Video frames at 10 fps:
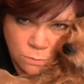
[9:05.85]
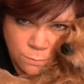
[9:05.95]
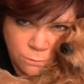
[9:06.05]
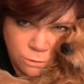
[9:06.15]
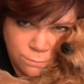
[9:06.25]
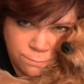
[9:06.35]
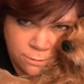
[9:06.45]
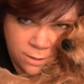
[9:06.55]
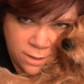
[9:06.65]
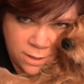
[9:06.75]
so
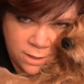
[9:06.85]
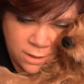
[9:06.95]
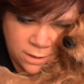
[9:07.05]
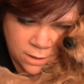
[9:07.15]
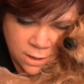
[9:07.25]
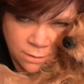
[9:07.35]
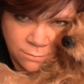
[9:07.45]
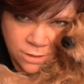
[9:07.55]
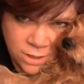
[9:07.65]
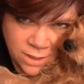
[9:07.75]
pretty
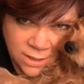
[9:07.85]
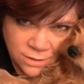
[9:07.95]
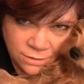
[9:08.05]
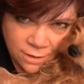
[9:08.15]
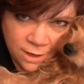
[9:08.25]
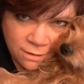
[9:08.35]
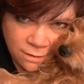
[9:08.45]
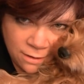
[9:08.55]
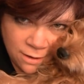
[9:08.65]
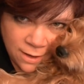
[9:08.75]
when she gets her hair
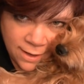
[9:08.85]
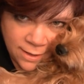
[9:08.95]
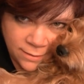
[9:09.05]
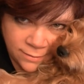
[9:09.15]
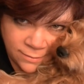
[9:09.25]
cut.